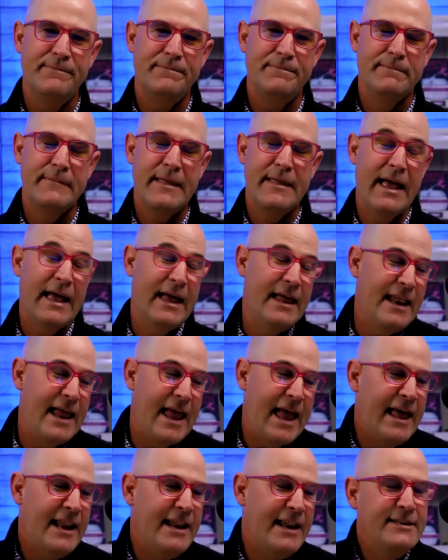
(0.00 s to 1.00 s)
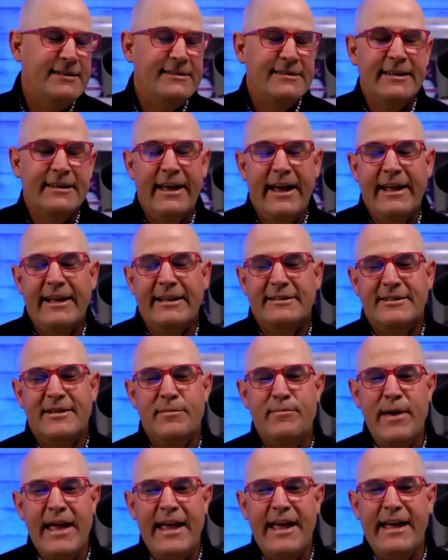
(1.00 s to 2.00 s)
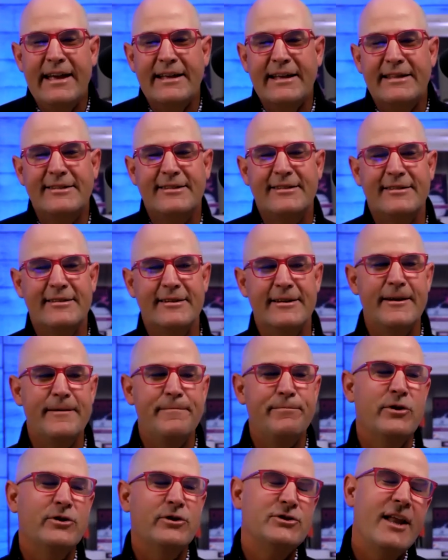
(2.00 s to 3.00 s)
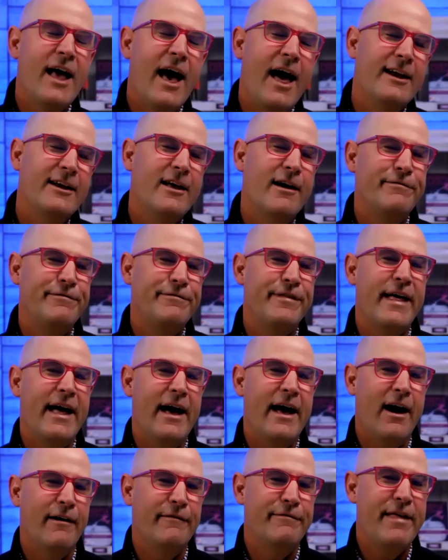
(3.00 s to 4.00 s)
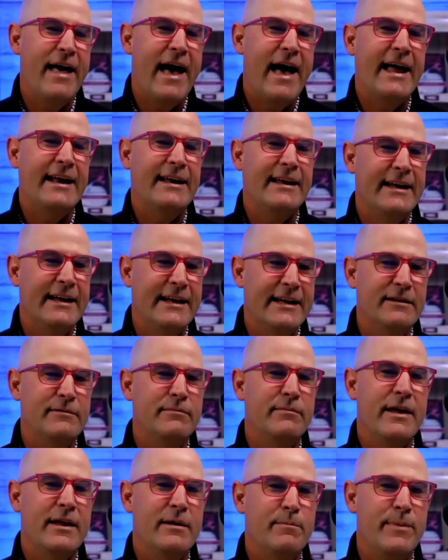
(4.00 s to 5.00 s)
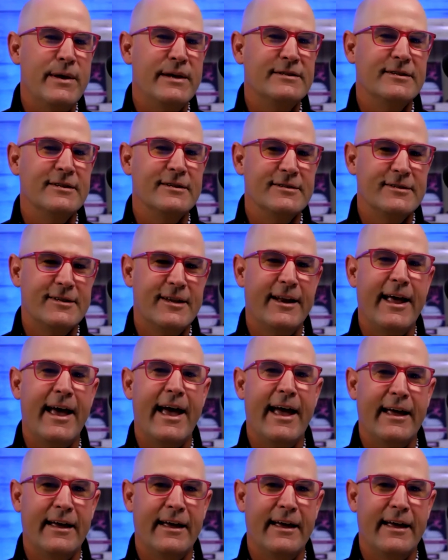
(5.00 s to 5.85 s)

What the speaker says: And to me, there's not enough of that in business today.